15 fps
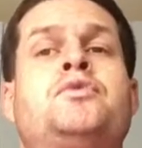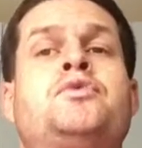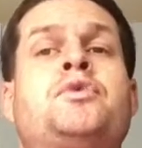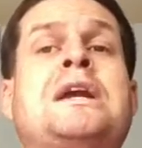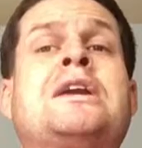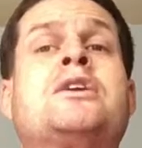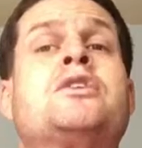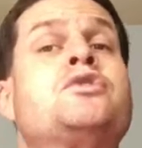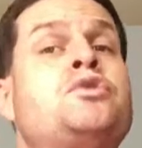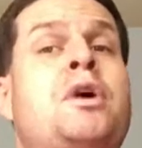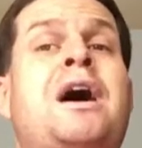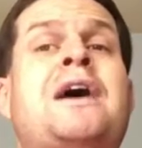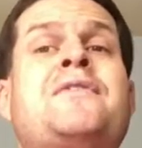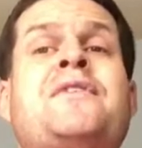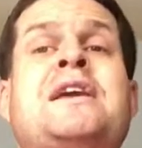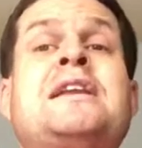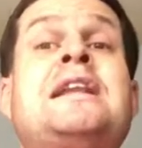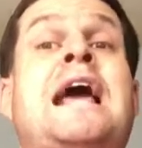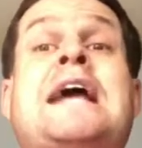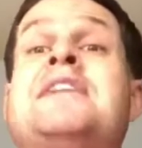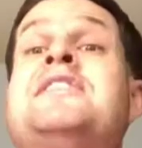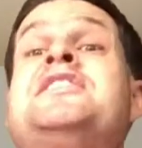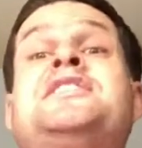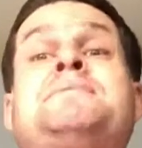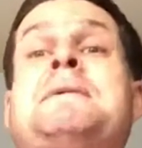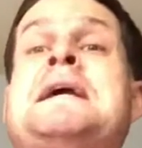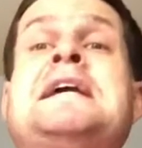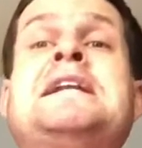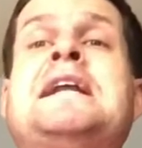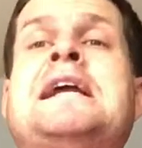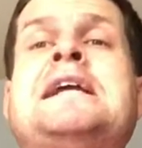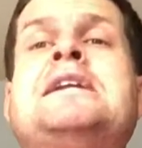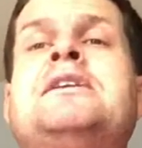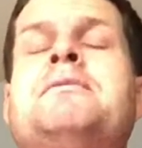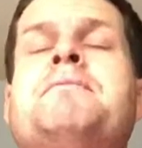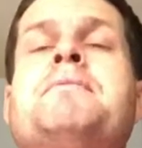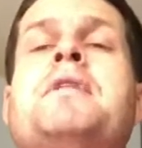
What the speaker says: drink driving and speeding.